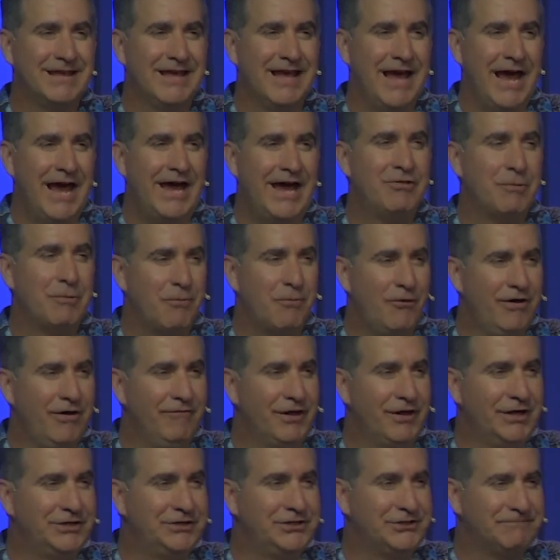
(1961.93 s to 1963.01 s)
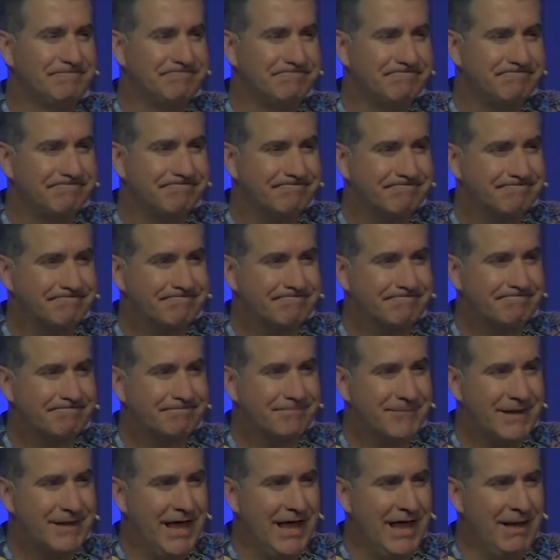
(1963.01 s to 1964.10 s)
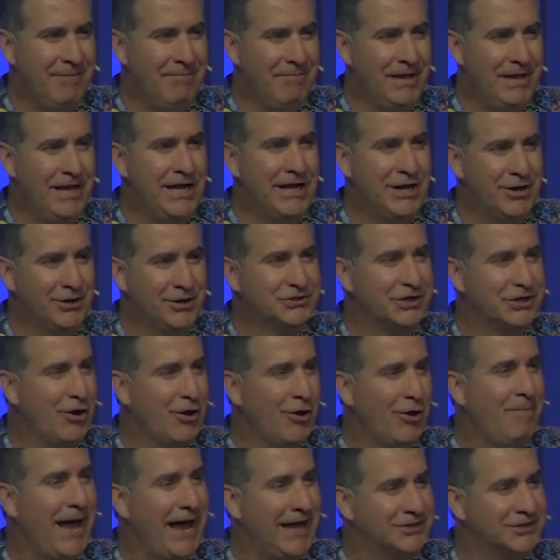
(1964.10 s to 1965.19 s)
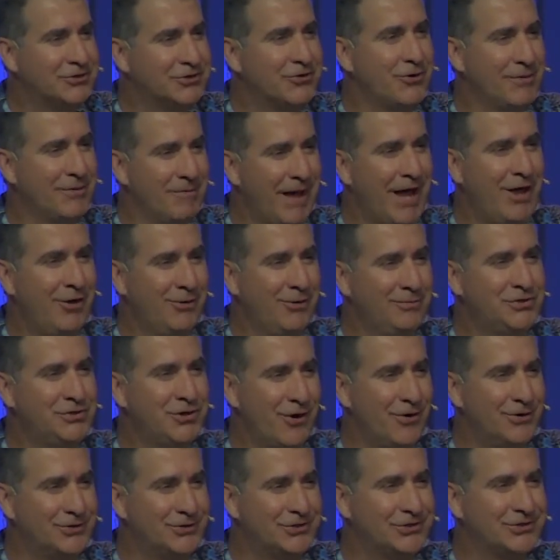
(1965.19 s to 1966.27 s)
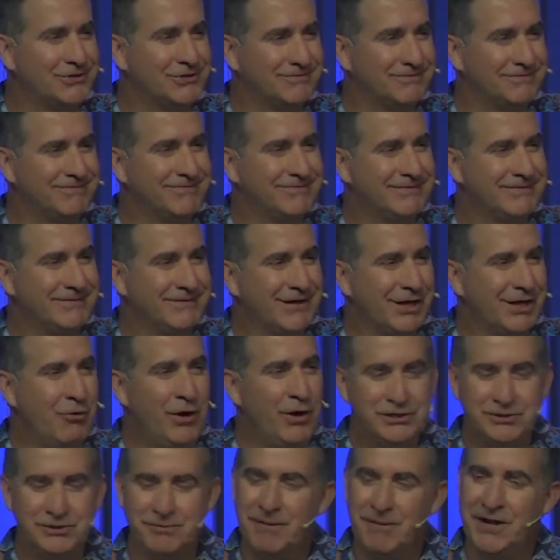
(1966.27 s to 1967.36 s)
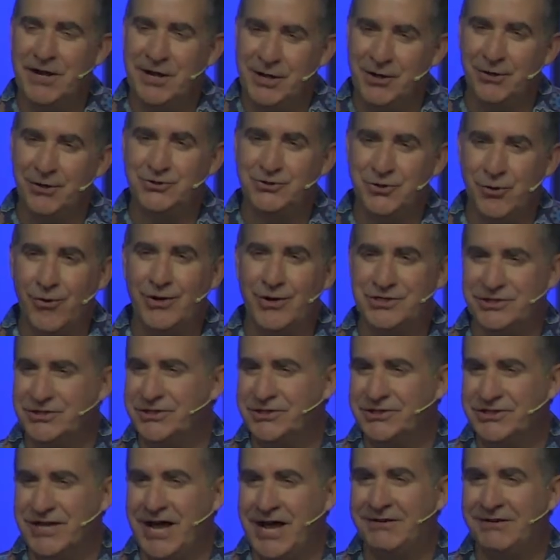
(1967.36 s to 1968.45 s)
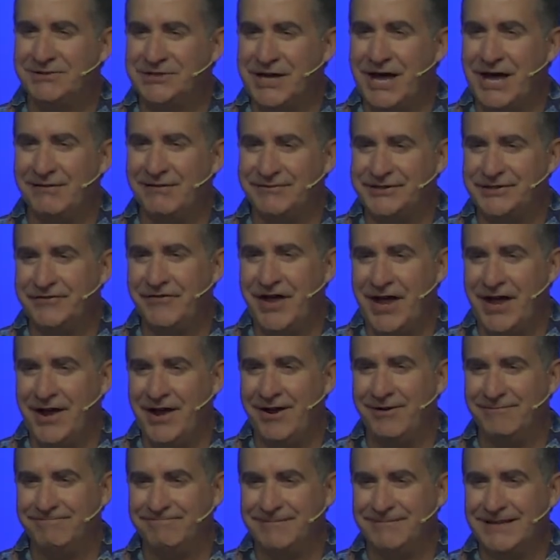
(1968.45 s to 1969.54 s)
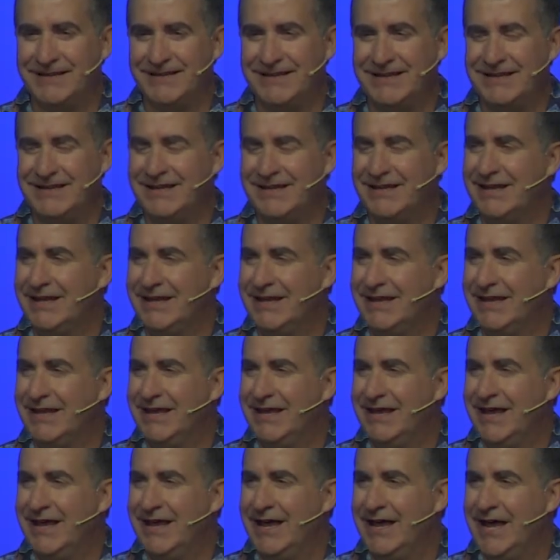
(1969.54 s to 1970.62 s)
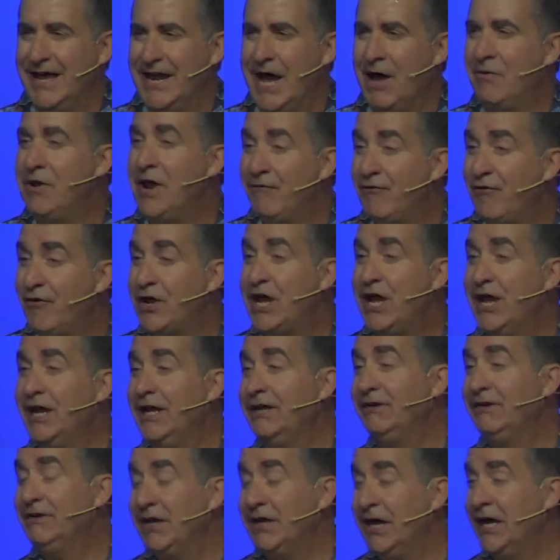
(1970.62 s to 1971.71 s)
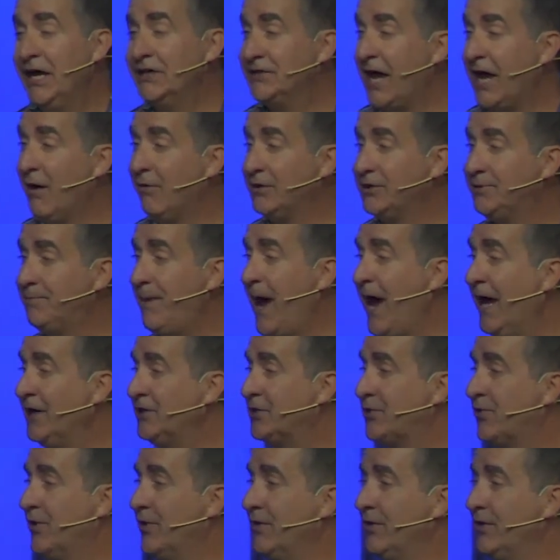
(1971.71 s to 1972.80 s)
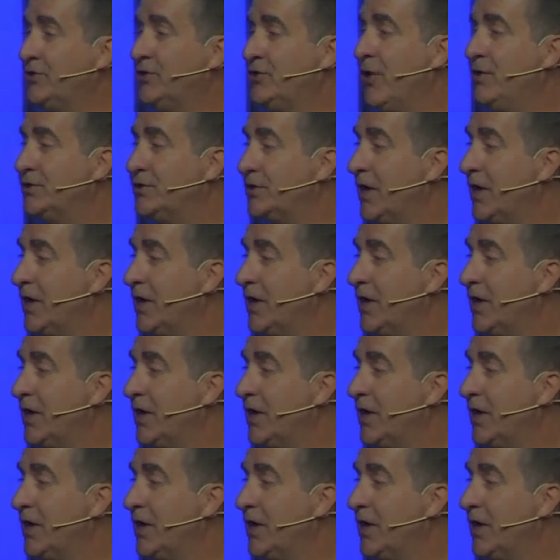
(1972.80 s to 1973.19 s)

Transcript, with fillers: I had the privilege uh, many years ago of pastoring my home church in Richmond Hill, Georgia, just outside of Savannah. And I'll never forget it as I was pastoring the church.